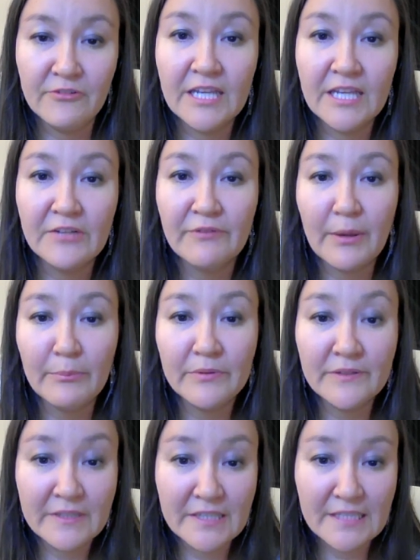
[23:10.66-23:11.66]

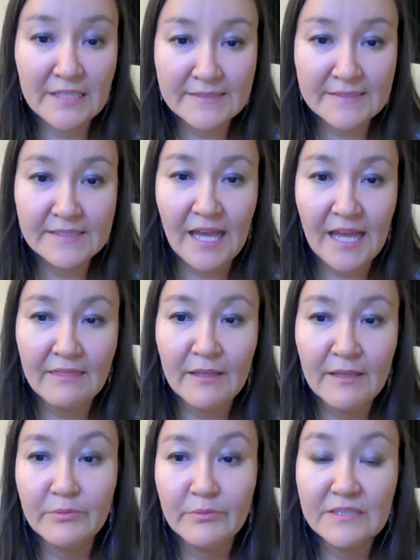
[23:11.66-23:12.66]
abilities and the
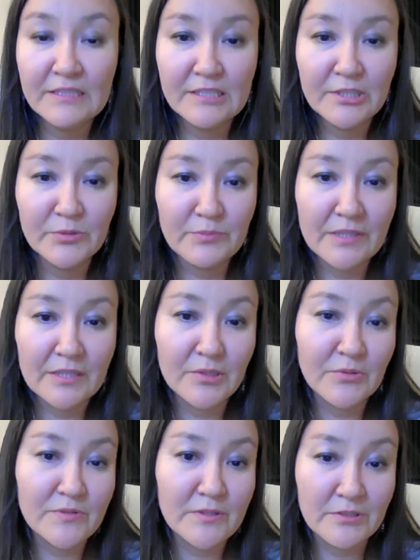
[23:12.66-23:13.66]
ability to be
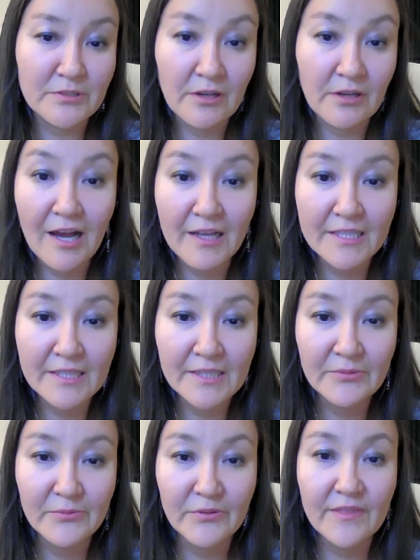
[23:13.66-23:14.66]
closer to God
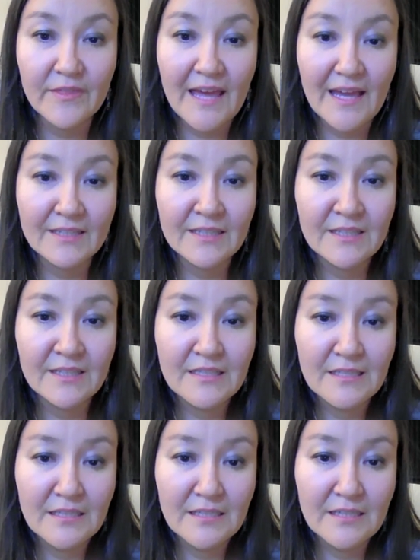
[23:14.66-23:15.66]
with that
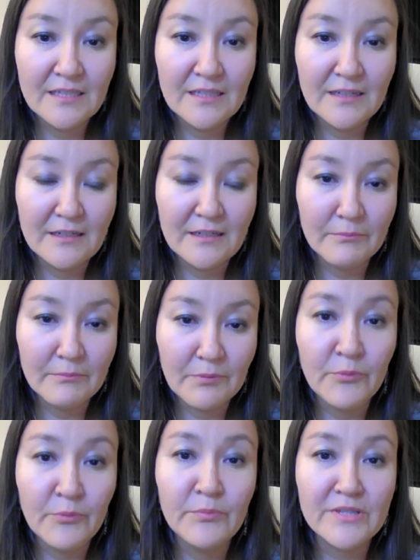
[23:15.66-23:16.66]

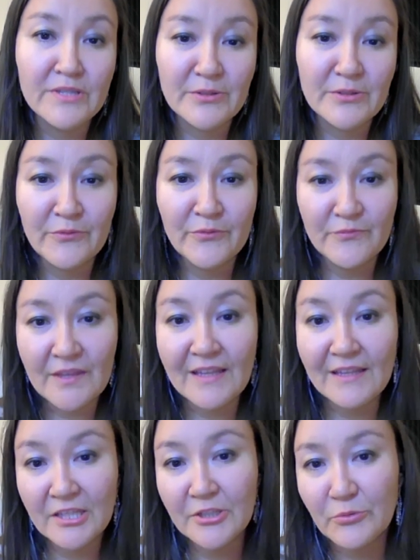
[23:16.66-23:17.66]
purpose of that,
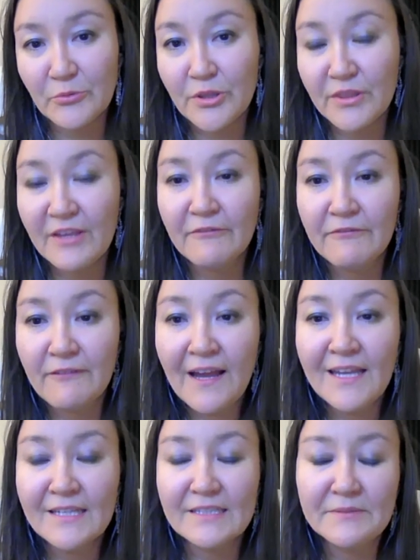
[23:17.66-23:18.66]
what they
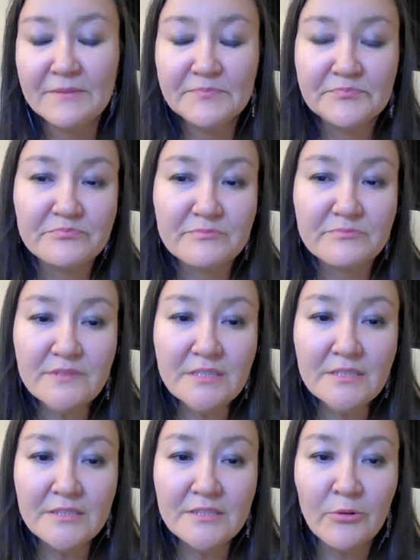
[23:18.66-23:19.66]
find.
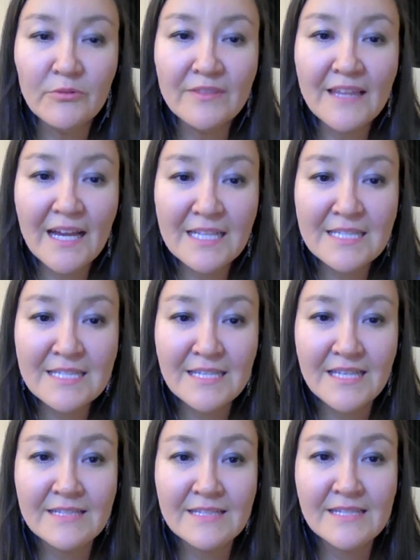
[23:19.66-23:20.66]
So in that
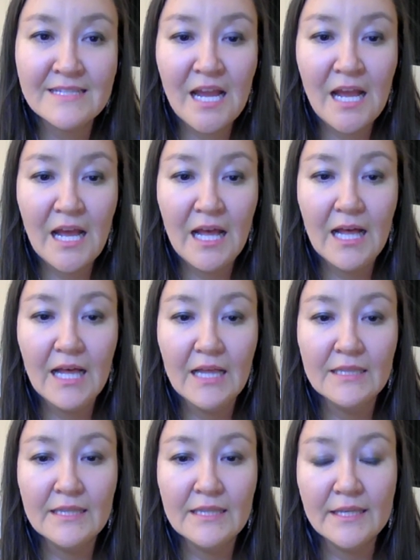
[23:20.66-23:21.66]
sense,
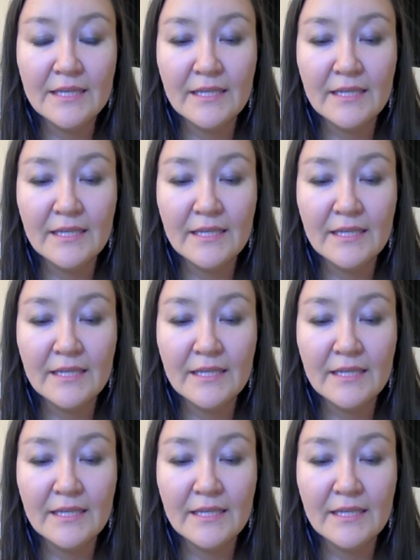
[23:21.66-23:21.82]
like